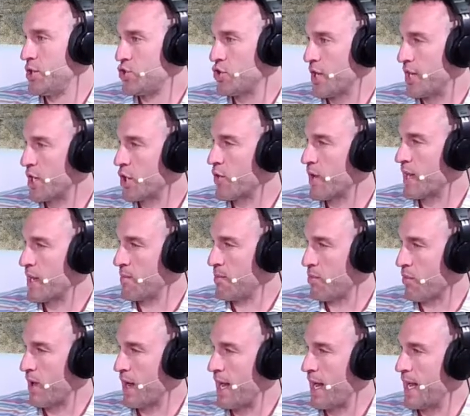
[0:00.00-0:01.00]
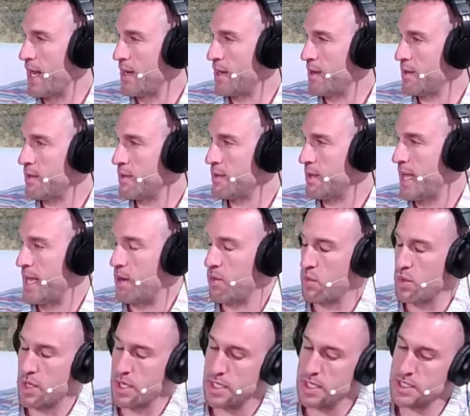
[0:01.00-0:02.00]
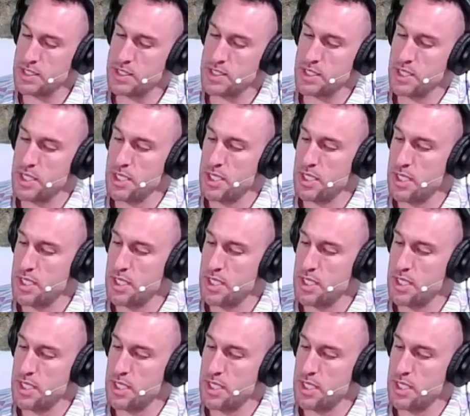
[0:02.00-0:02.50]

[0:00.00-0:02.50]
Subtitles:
trying to create a brand that was